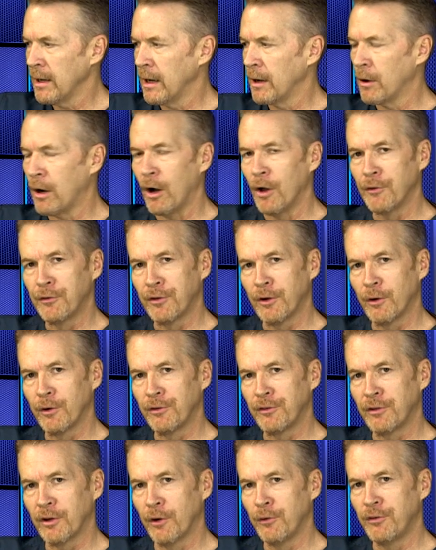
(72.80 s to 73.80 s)
also
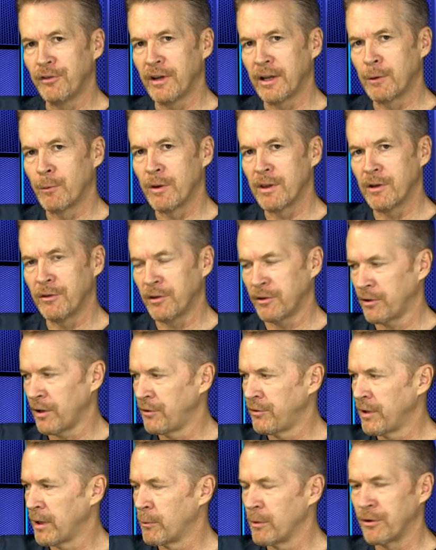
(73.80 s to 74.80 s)
associated with this, as I
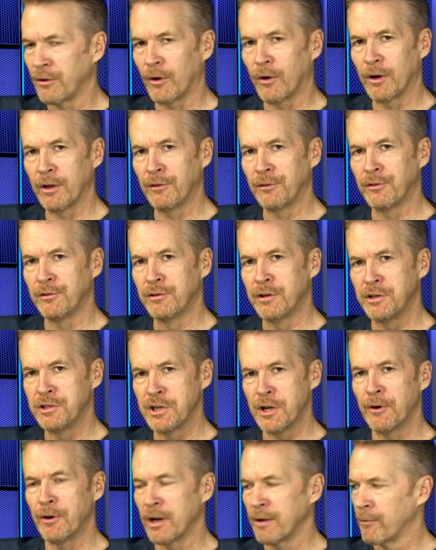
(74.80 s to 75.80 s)
said, is
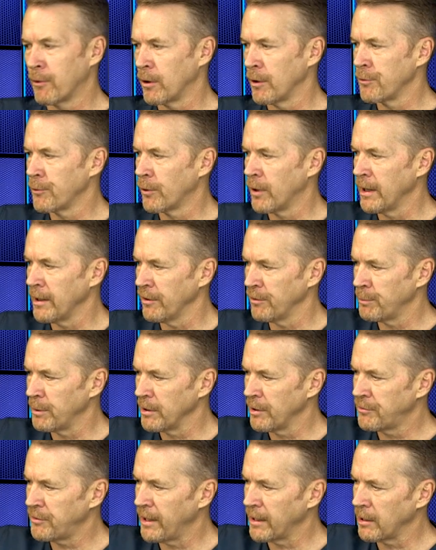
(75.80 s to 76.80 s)
degenerative arthritis. But
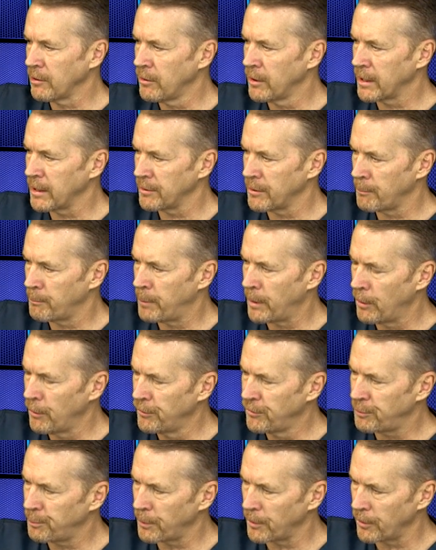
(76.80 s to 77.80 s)
let's take a look at the
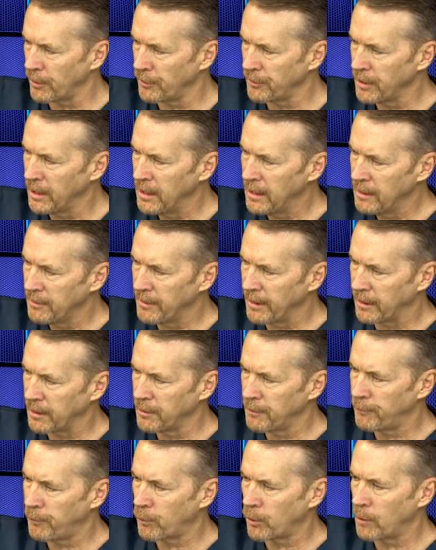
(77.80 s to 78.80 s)
bone spurs that
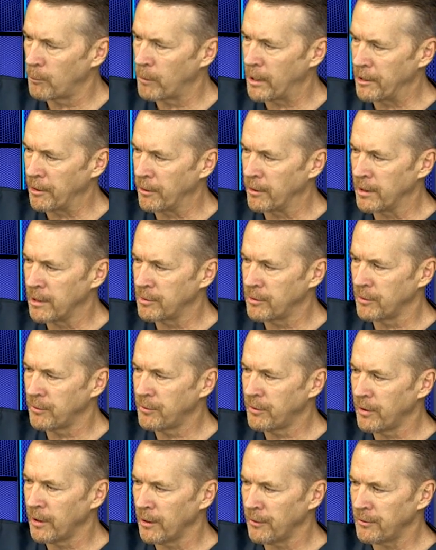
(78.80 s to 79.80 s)
can form right underneath the
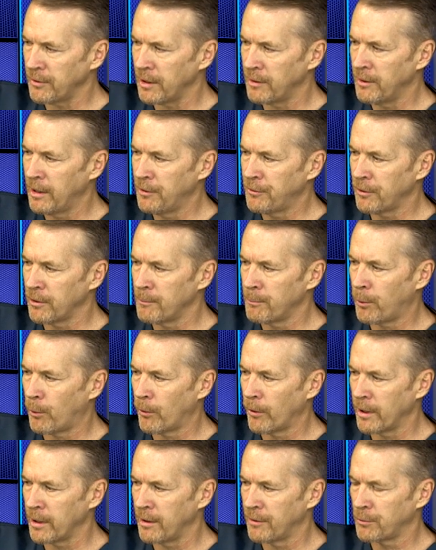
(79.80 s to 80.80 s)
cyst. And these are
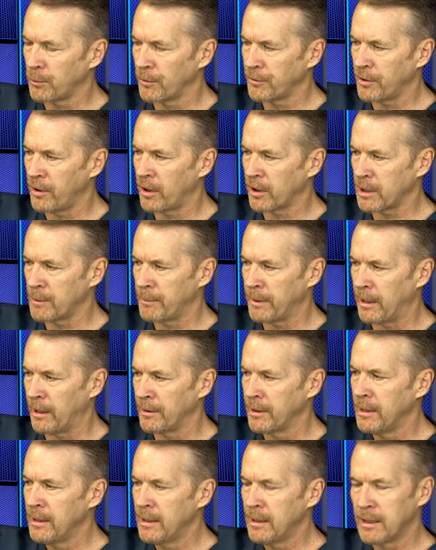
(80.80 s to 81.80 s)
important, as we'll talk
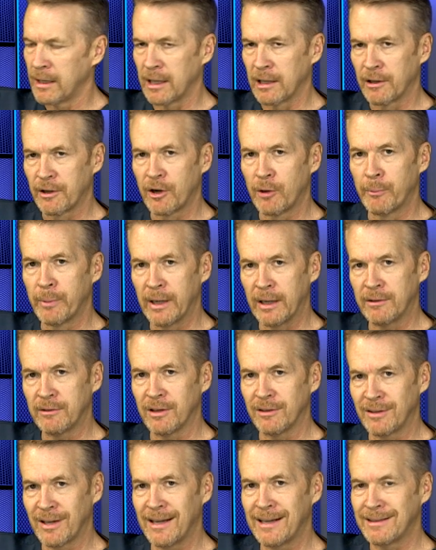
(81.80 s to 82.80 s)
about in a little bit,
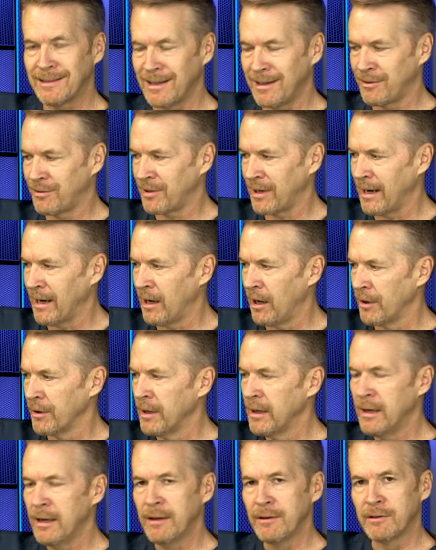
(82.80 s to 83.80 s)
to take these out
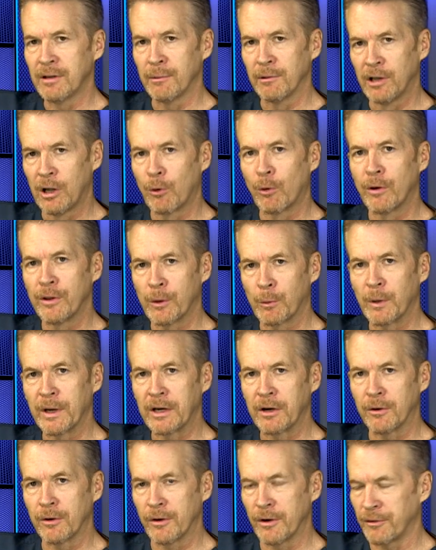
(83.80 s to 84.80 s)
to lower the
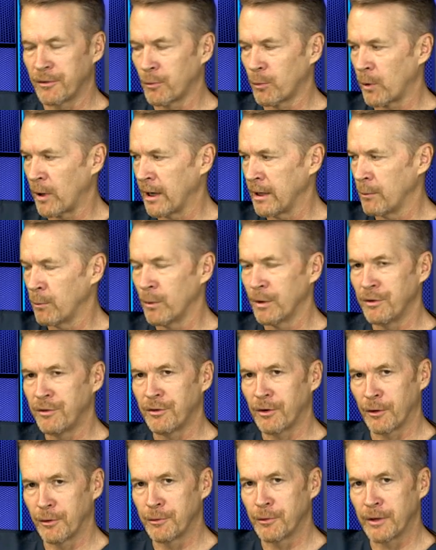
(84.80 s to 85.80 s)
recurrence rate when
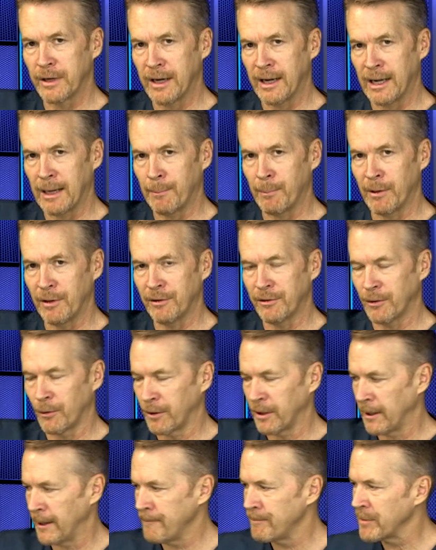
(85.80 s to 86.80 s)
surgery happens,
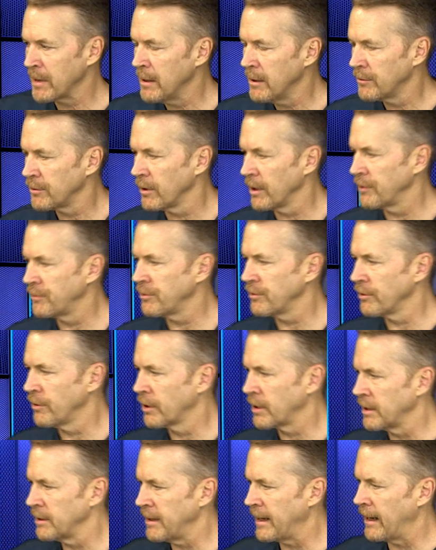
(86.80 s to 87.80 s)
okay? So let's
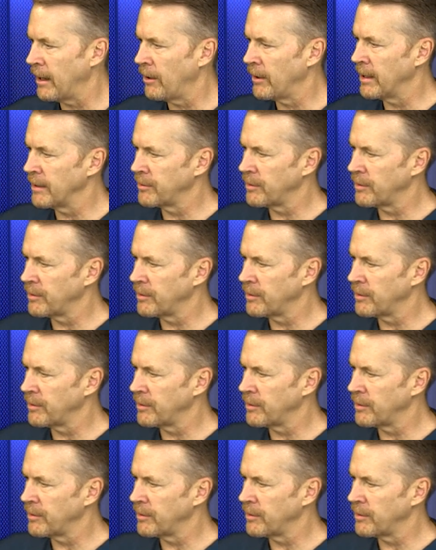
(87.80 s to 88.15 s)
look at now at